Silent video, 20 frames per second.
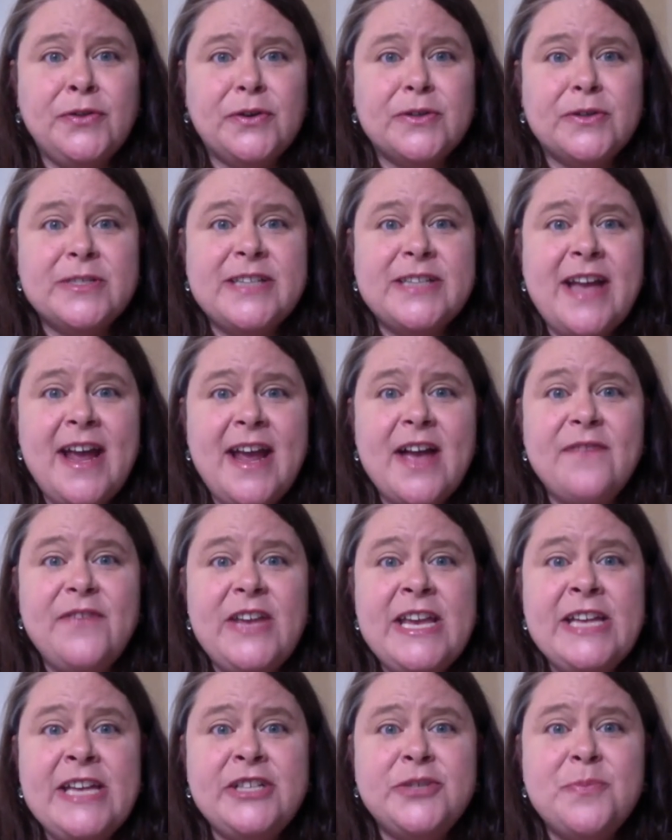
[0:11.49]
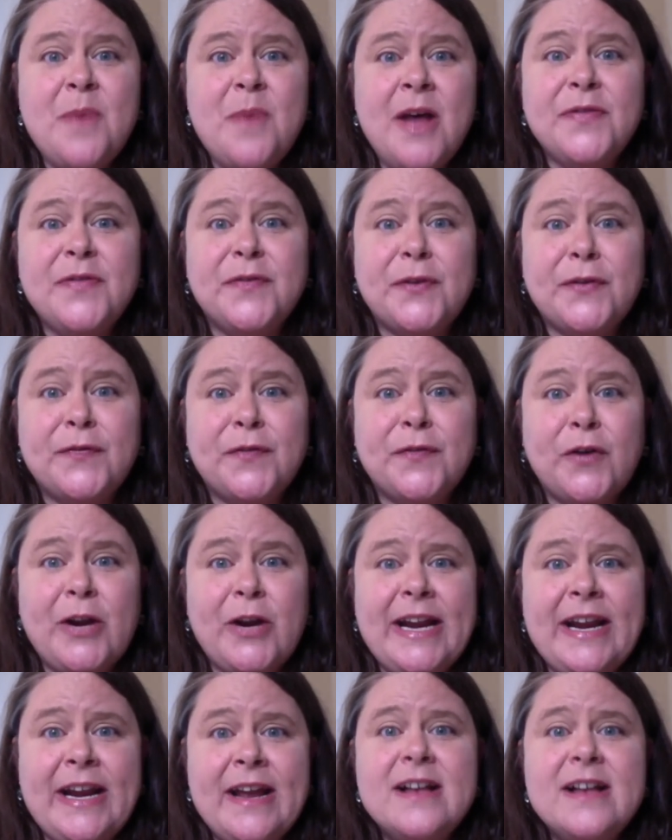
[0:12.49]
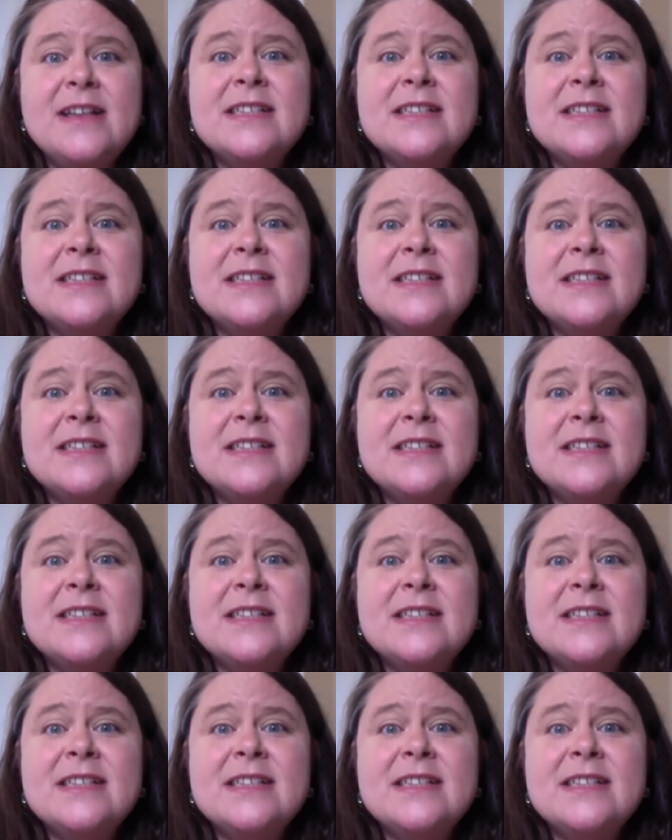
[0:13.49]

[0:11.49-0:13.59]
Thursday of each month for free.